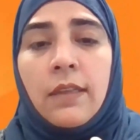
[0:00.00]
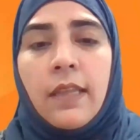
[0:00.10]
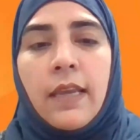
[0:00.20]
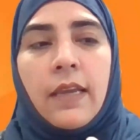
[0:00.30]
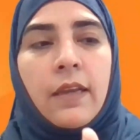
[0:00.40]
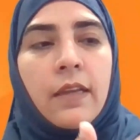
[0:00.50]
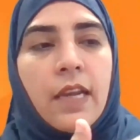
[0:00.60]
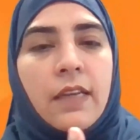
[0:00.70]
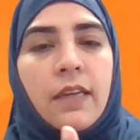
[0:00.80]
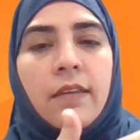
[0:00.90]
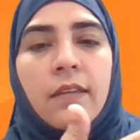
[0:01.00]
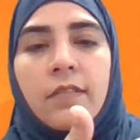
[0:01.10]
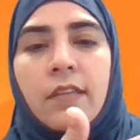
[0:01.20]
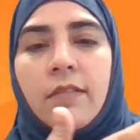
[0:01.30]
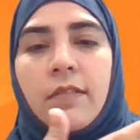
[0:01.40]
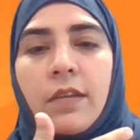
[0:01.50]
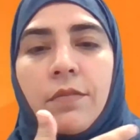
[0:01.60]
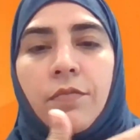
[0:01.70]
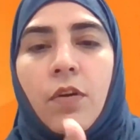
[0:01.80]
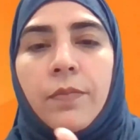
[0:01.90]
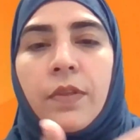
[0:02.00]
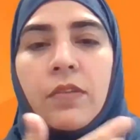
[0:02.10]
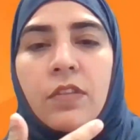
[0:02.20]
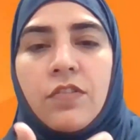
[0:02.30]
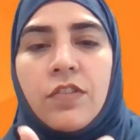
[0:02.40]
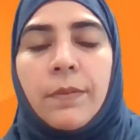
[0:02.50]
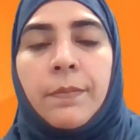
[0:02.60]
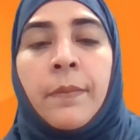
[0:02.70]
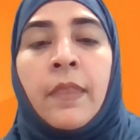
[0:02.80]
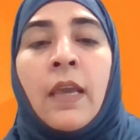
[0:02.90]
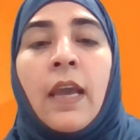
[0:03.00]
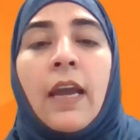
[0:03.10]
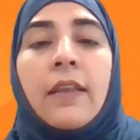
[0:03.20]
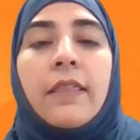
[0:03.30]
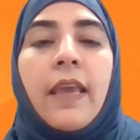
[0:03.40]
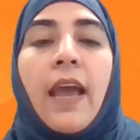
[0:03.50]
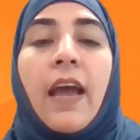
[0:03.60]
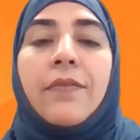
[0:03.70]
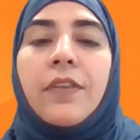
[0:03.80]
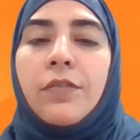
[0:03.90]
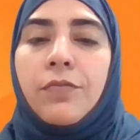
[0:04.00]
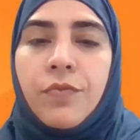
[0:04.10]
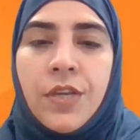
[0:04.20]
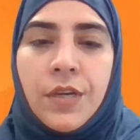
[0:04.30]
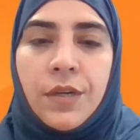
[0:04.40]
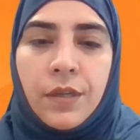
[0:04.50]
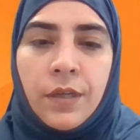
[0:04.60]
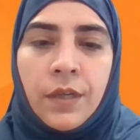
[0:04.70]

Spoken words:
They create a distance from the system, and they have this fear